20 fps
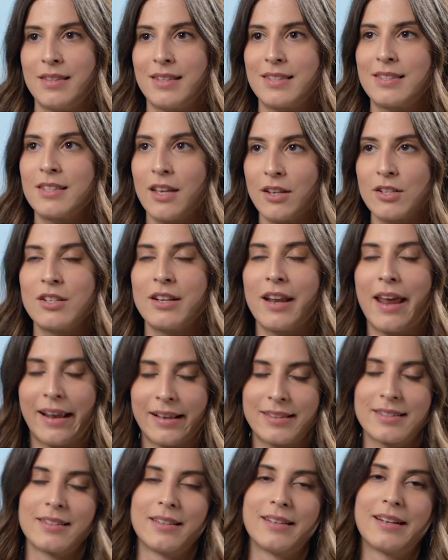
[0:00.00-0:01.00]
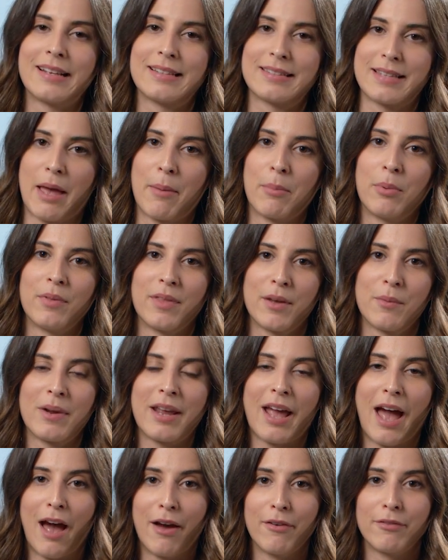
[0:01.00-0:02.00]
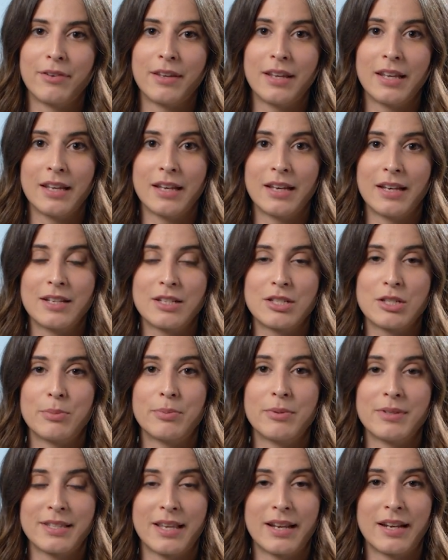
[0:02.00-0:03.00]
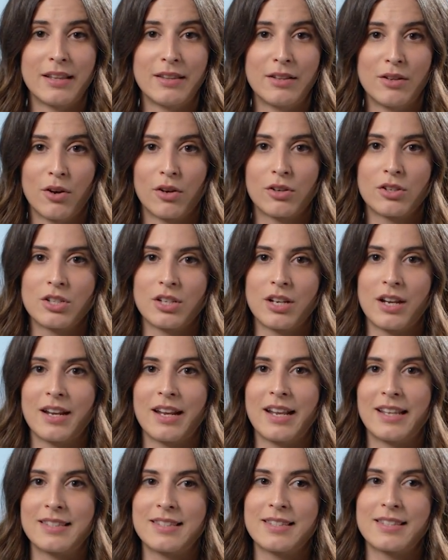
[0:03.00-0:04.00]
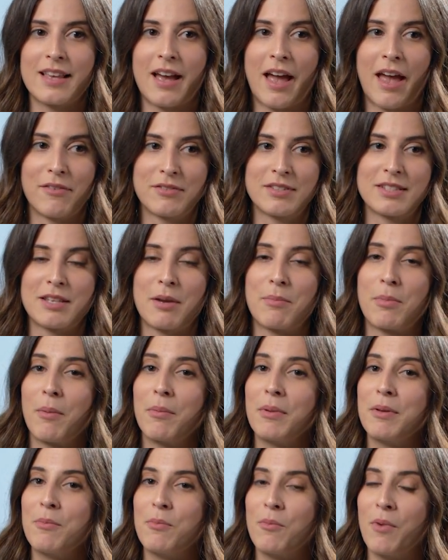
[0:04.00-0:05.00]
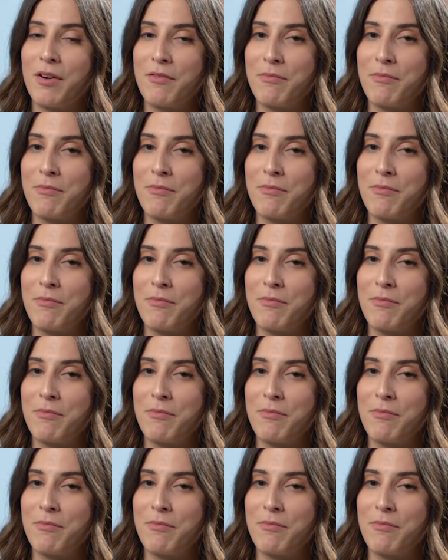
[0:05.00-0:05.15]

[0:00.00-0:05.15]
there's such an excellent example that we have here to present in the auction. It's, I have to say, probably one